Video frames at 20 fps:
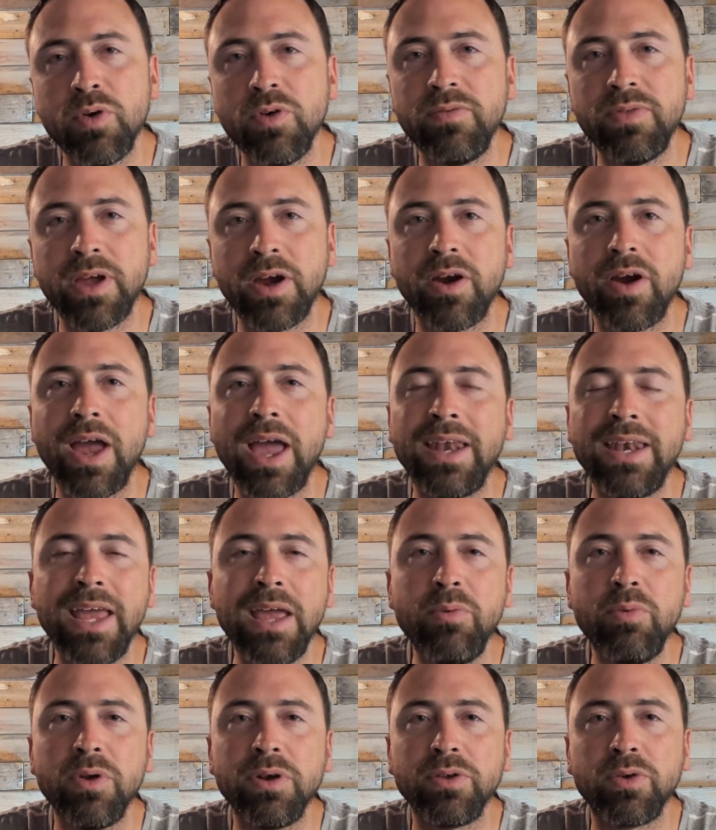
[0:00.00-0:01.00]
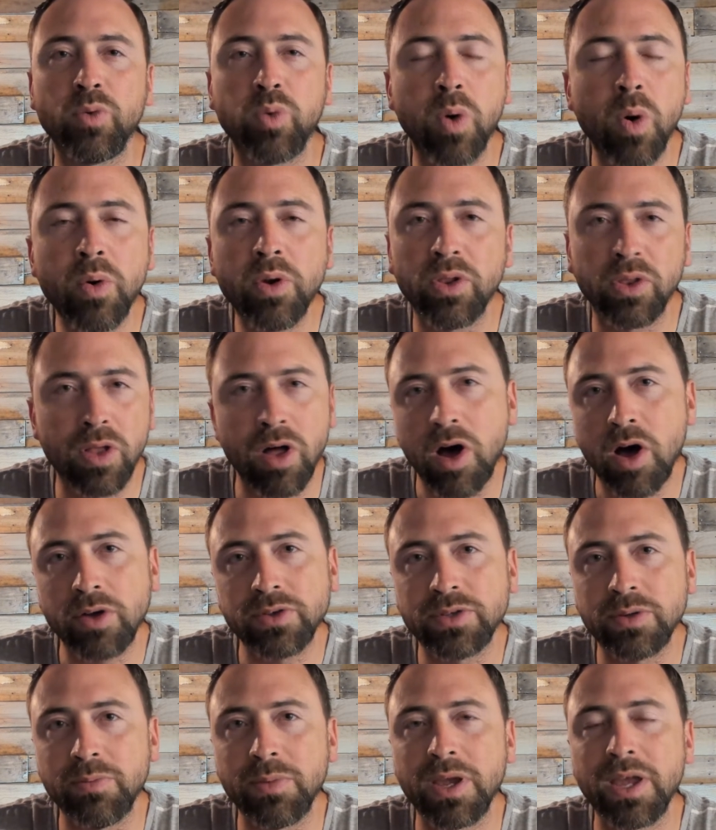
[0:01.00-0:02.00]
there and they would quote a law to
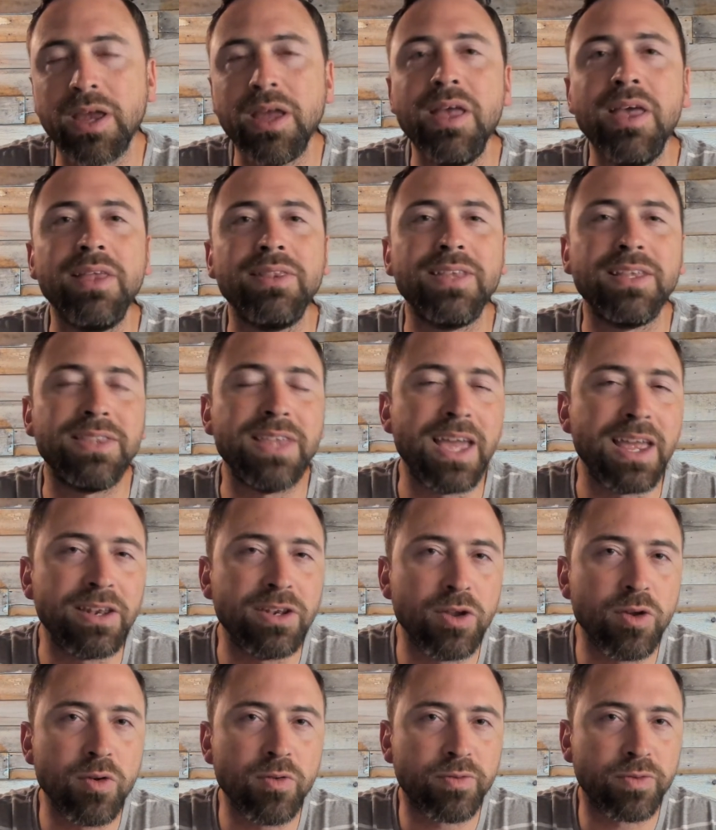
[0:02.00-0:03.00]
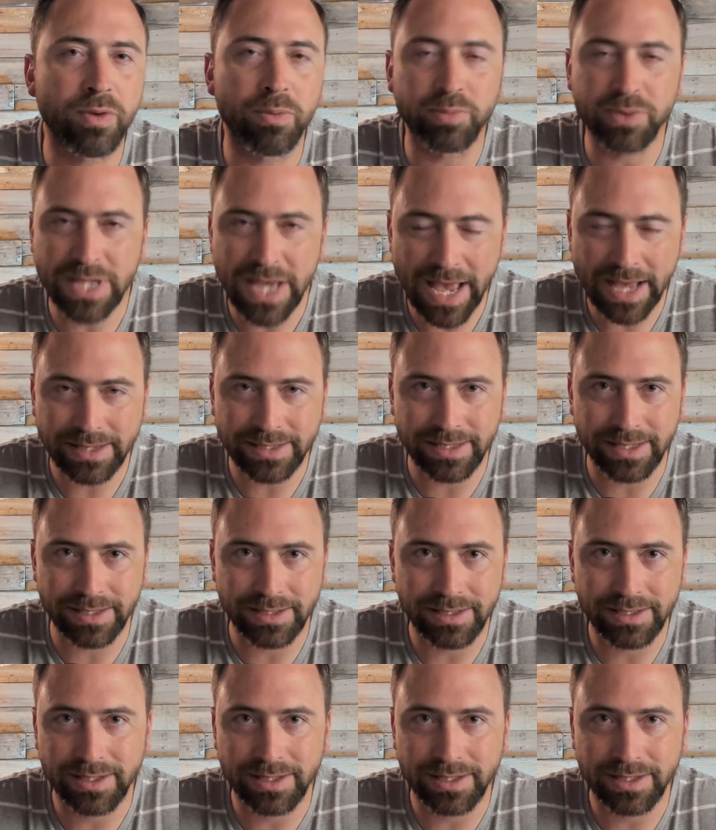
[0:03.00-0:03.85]
me that they knew from Texas.